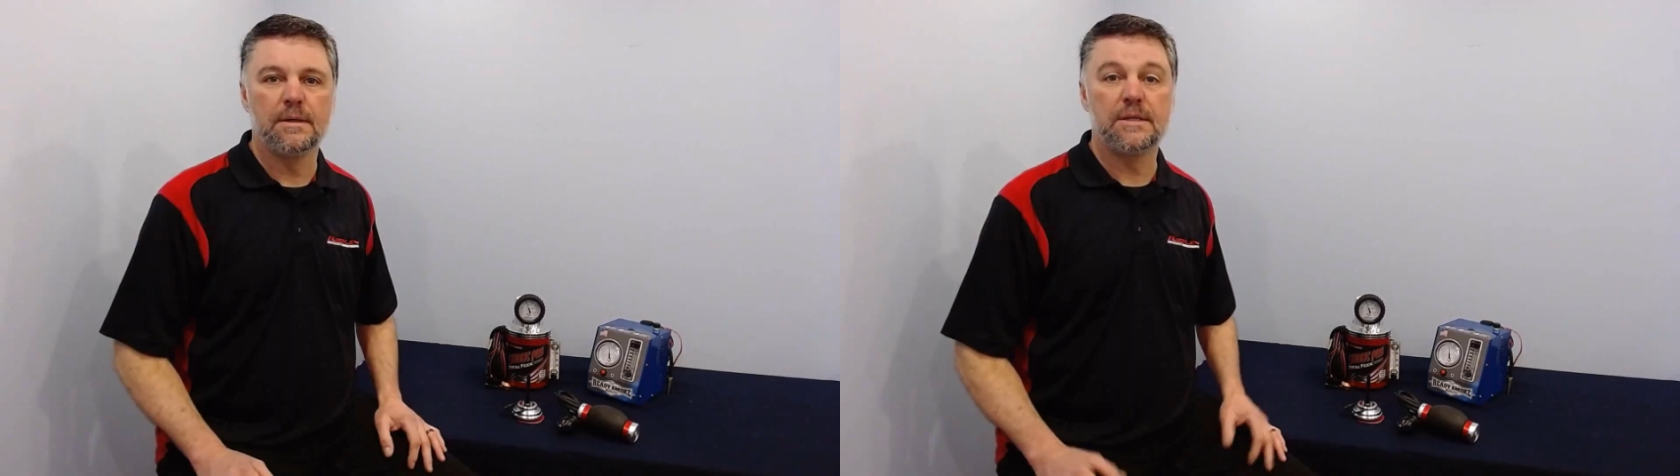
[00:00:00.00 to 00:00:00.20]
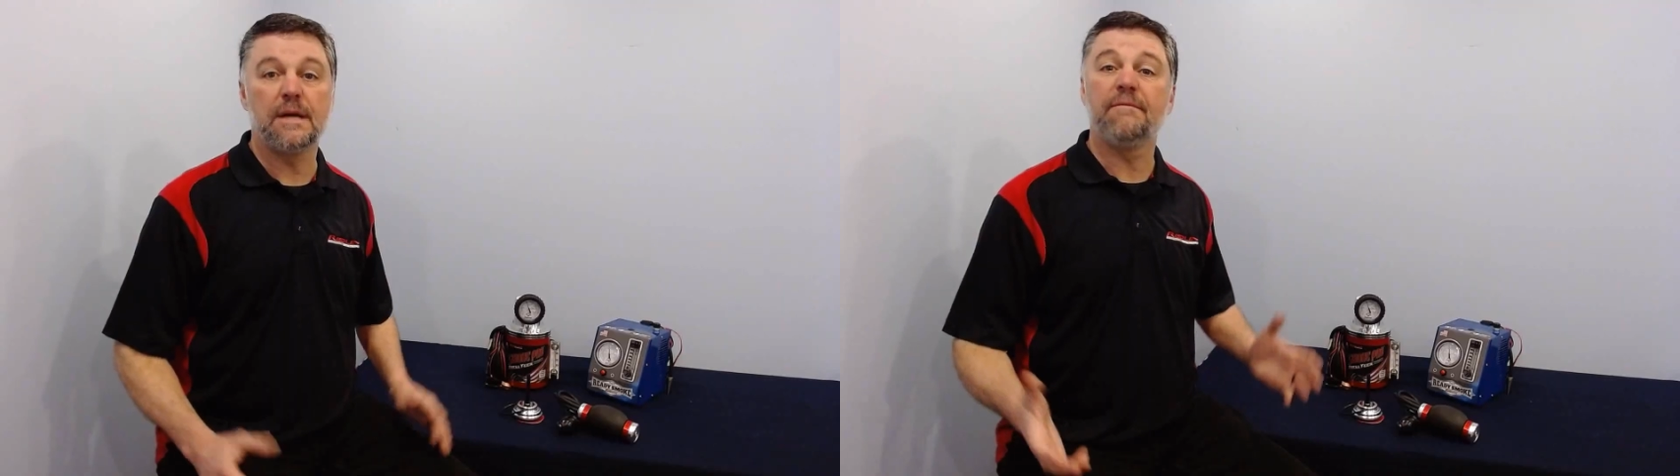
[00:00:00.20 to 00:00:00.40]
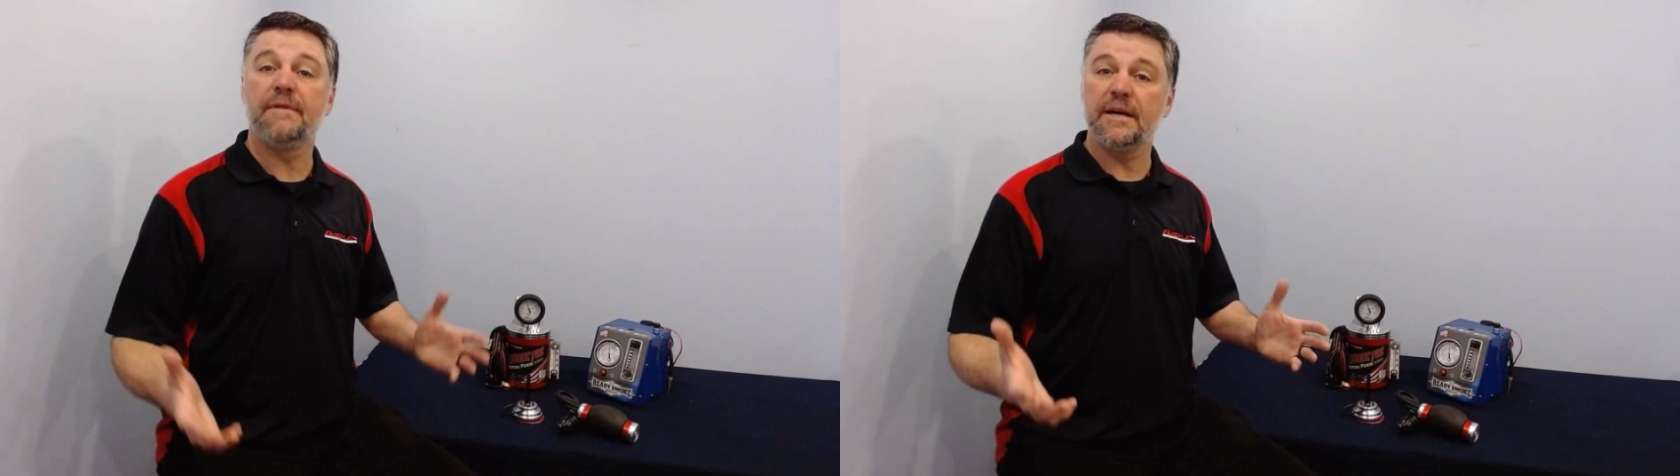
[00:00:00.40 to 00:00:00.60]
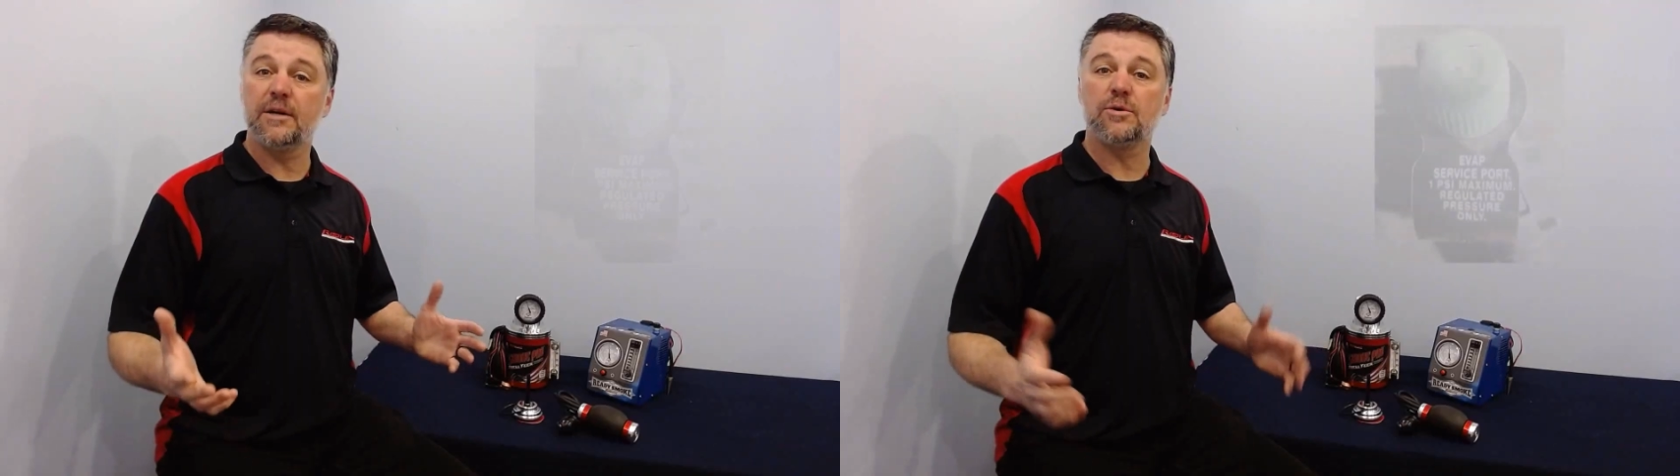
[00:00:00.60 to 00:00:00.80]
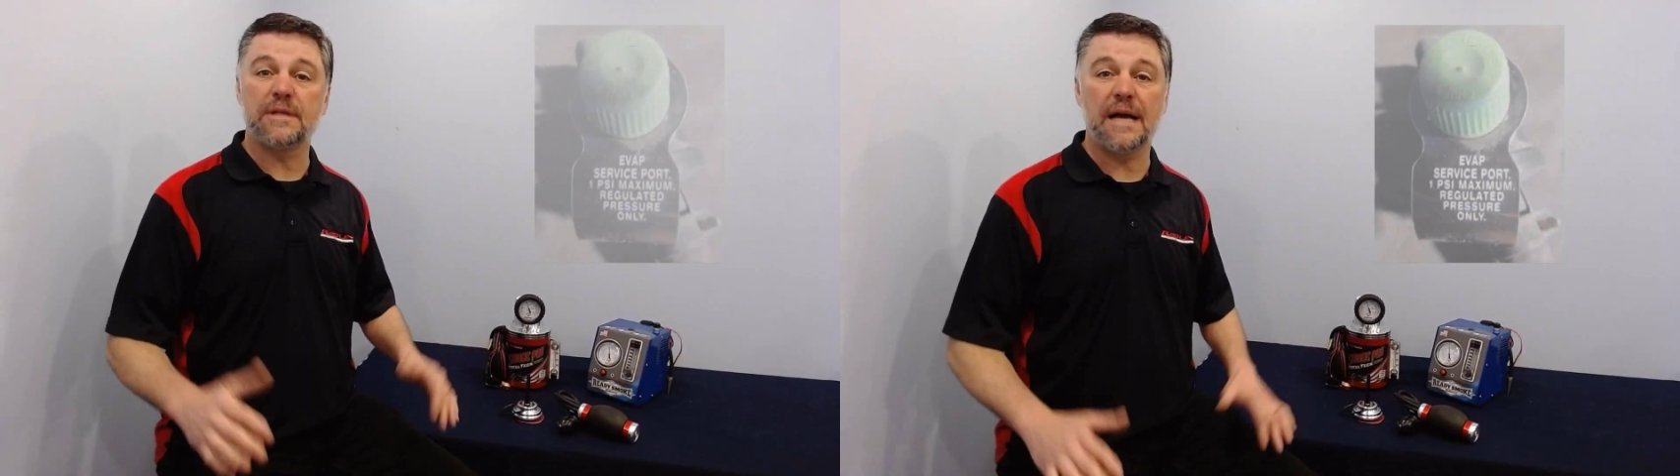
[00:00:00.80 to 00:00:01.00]
Some
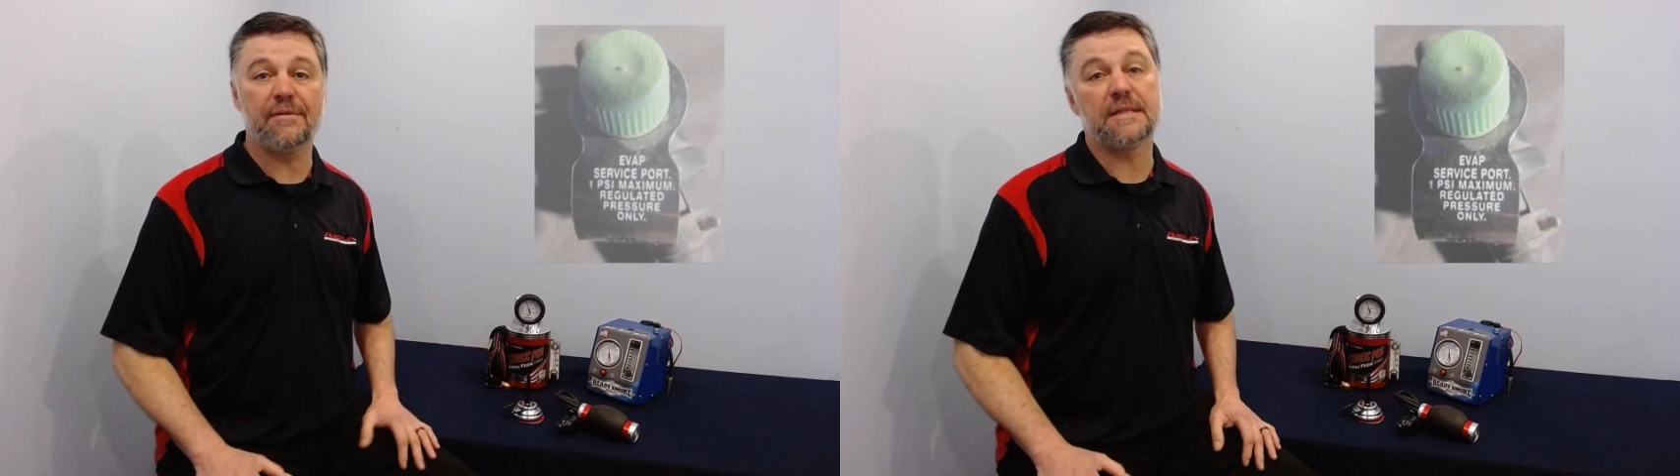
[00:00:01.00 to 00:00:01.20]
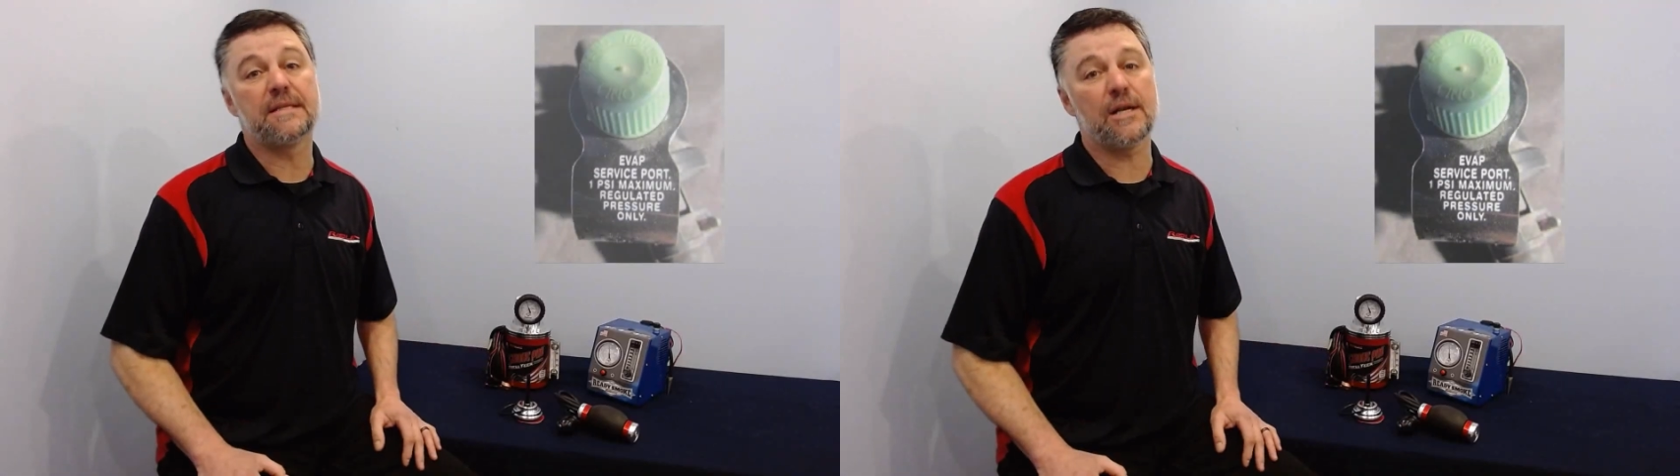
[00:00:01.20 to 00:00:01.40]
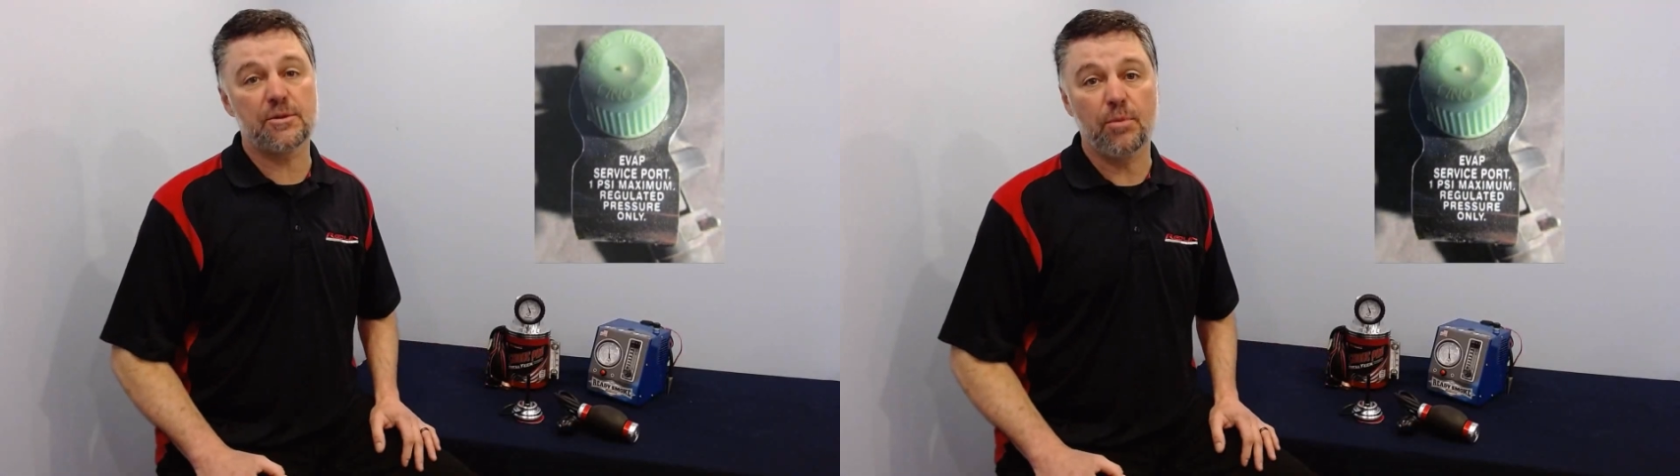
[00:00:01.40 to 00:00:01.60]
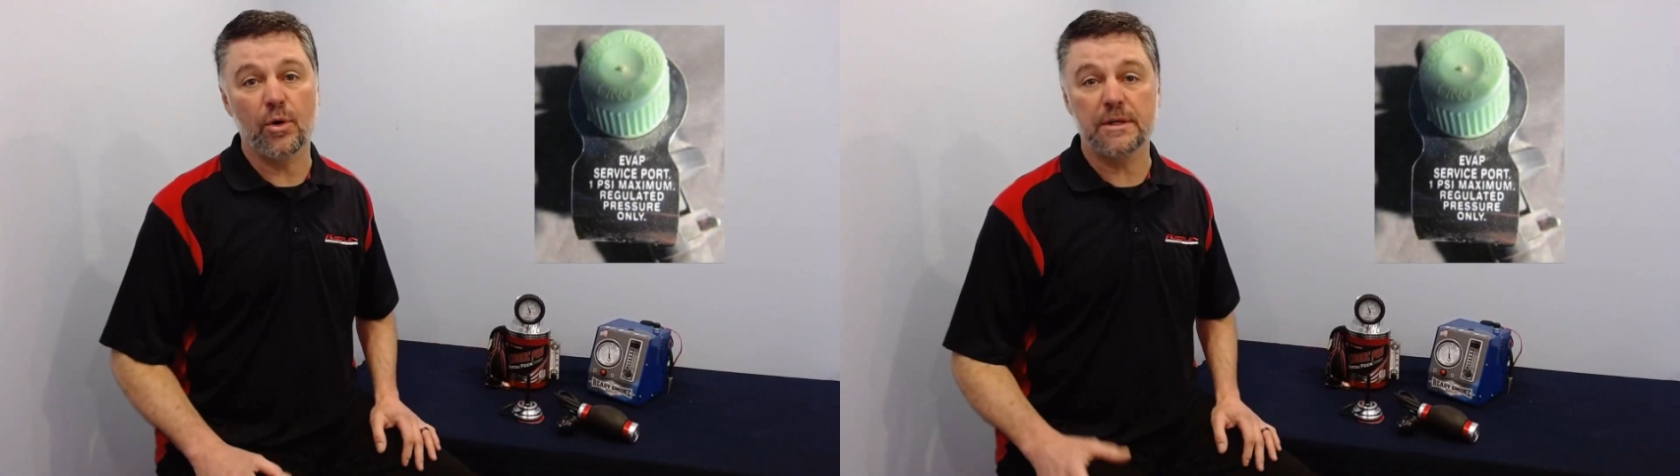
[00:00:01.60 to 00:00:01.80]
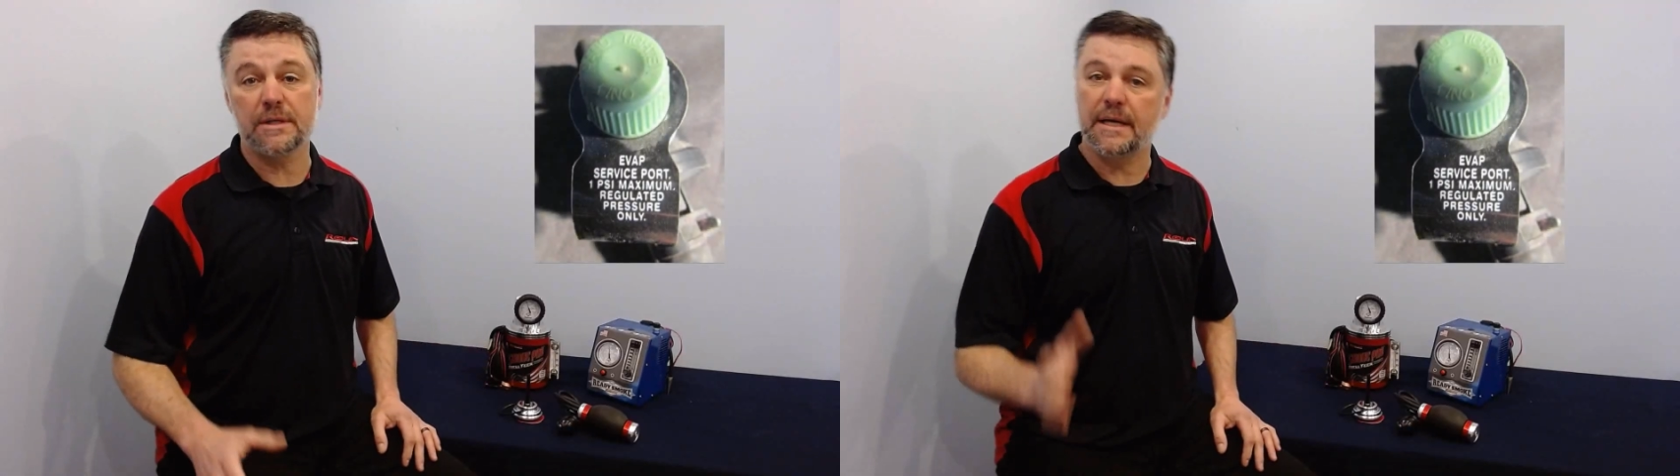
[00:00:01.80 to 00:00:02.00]
vehicles have a test
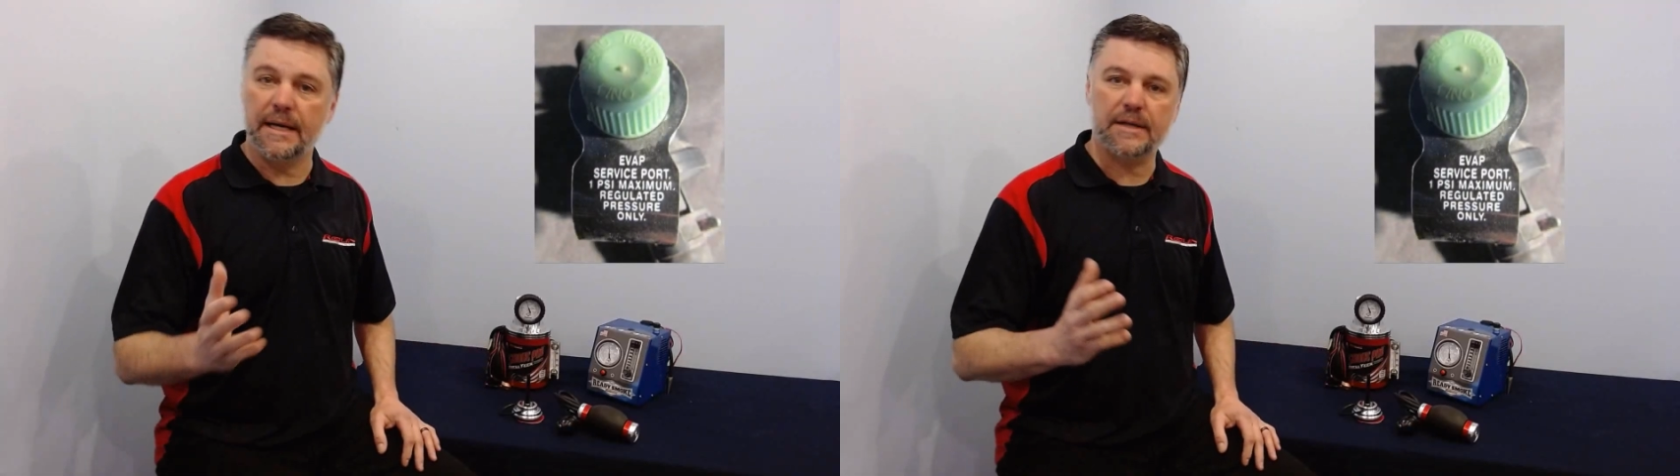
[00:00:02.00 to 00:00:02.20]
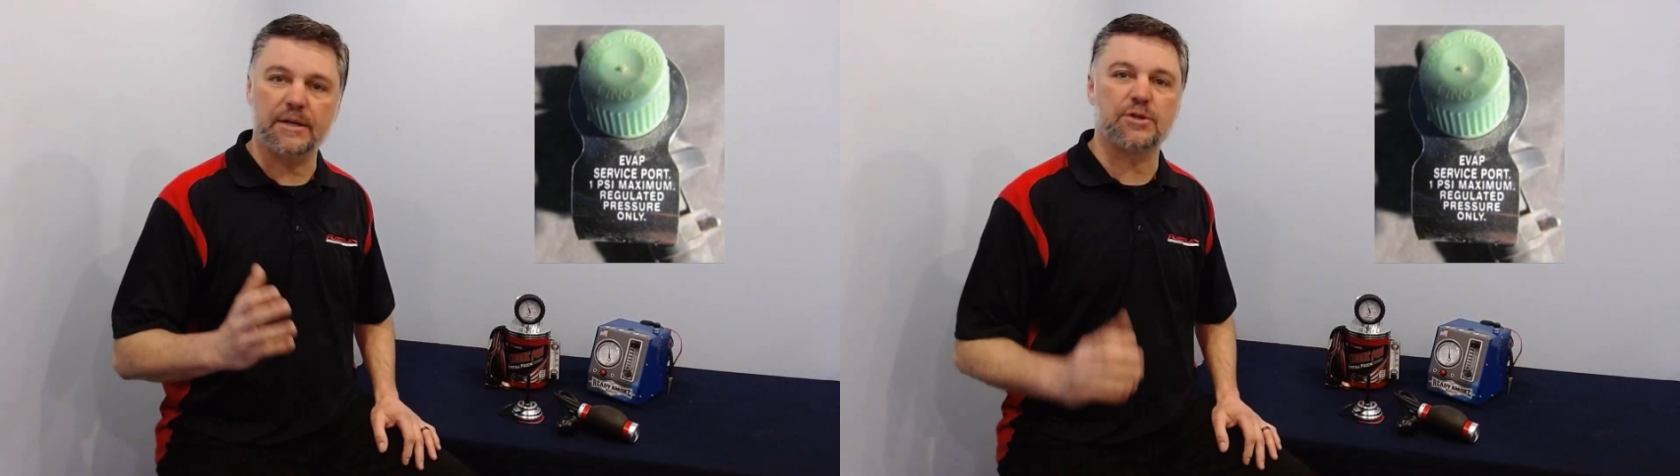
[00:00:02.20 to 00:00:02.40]
port to connect